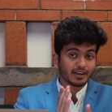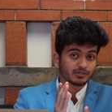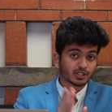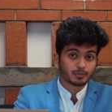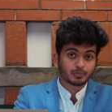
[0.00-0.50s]

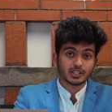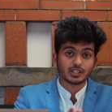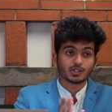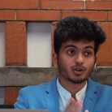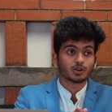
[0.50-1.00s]
have
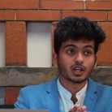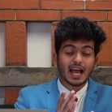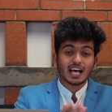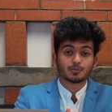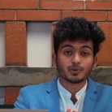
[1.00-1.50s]
surpassed your
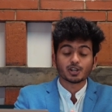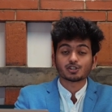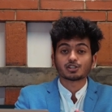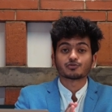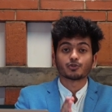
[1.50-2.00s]

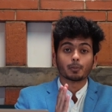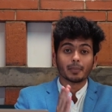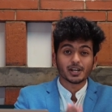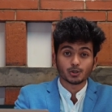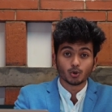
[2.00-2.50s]
aspirations for a
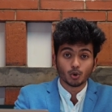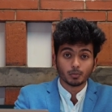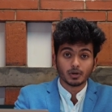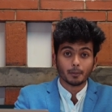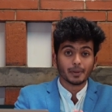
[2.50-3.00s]
better
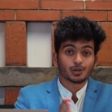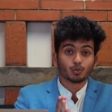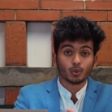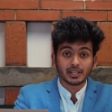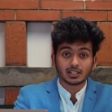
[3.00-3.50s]
home, a better
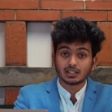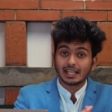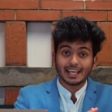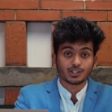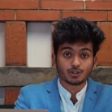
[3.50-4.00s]
vehicle,
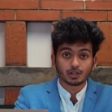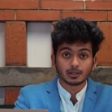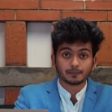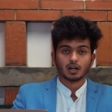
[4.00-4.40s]
et cetera.